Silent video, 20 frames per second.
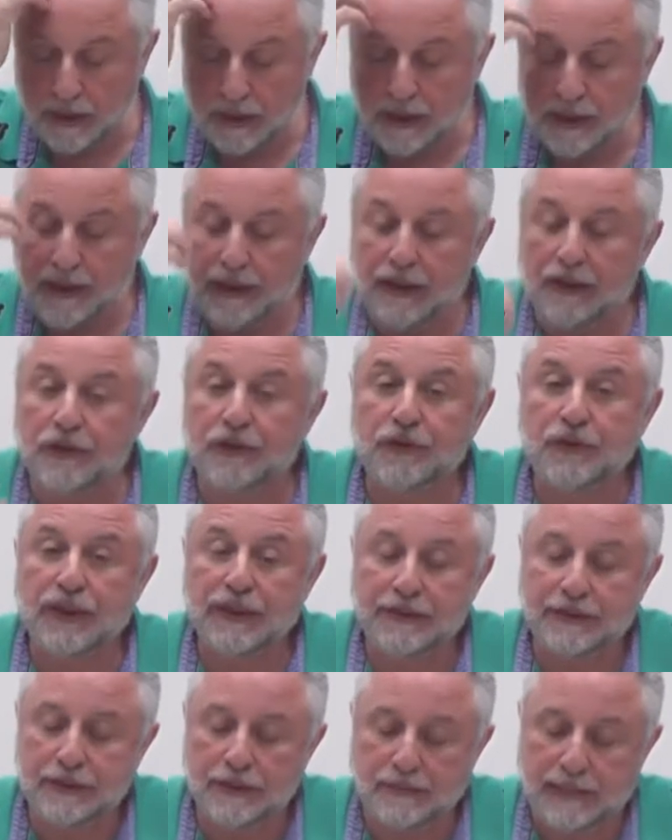he
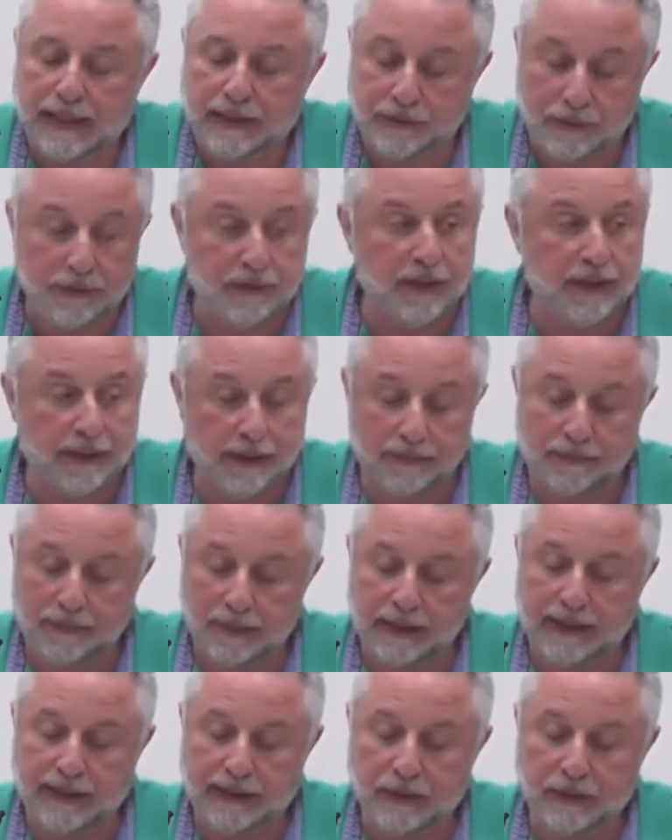illustrates dramatically
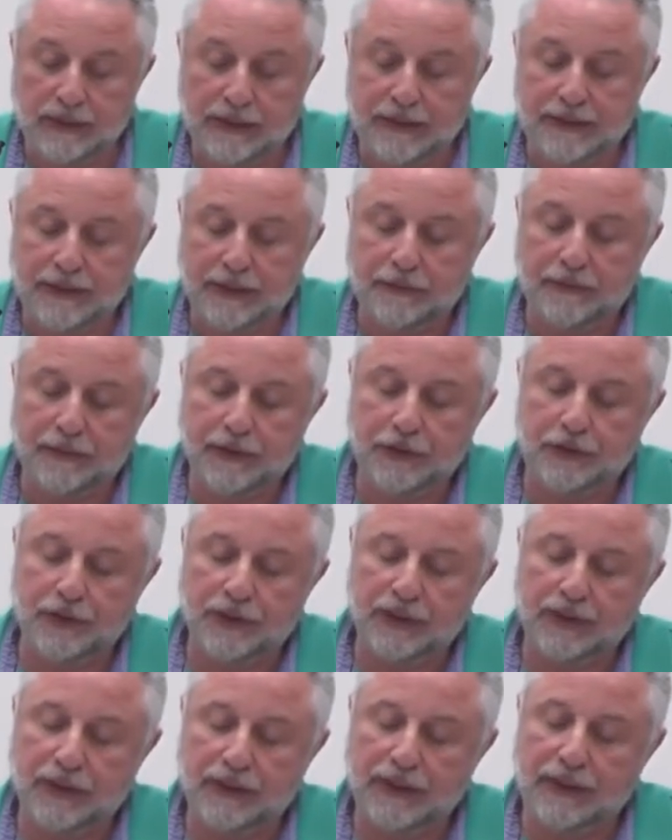the agonistic
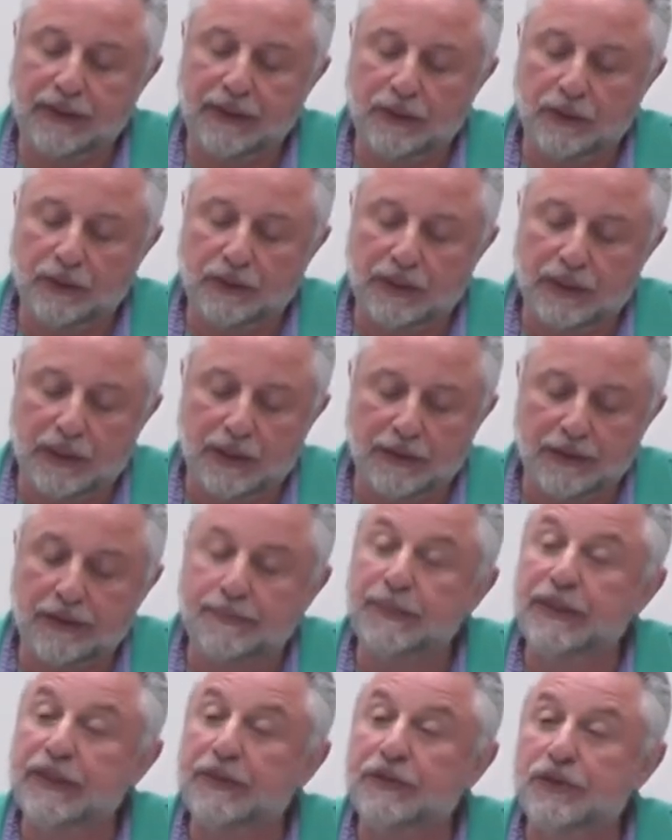vision that Lyotard
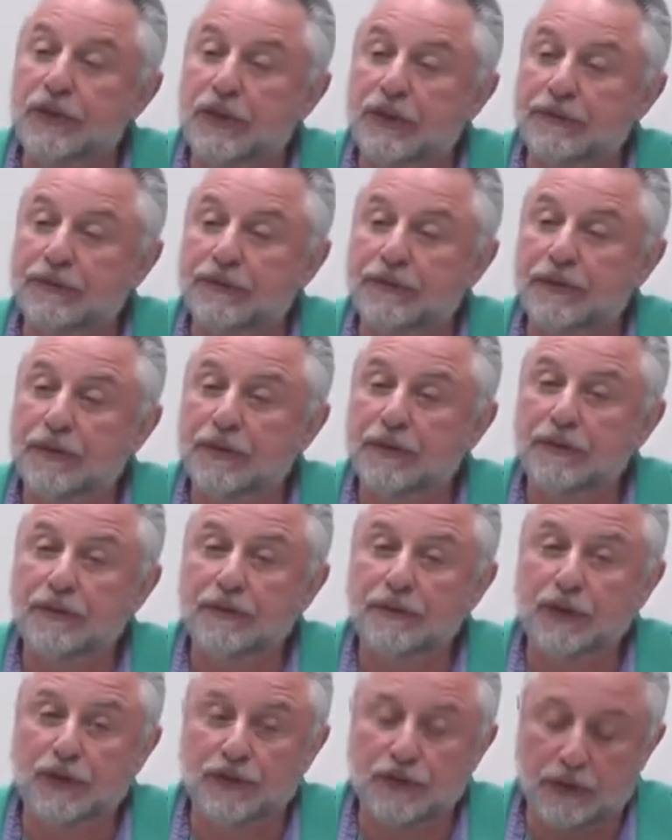speaks of
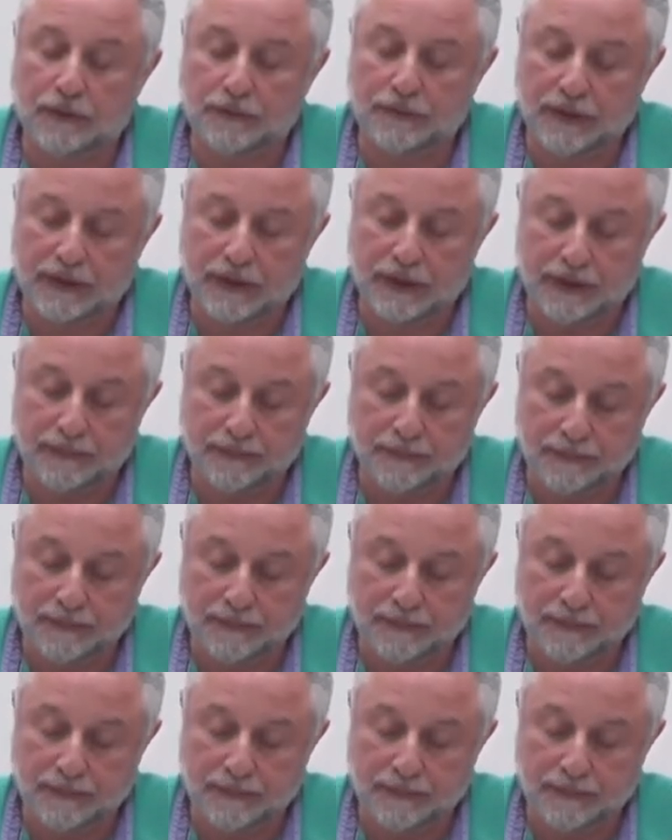philosophically.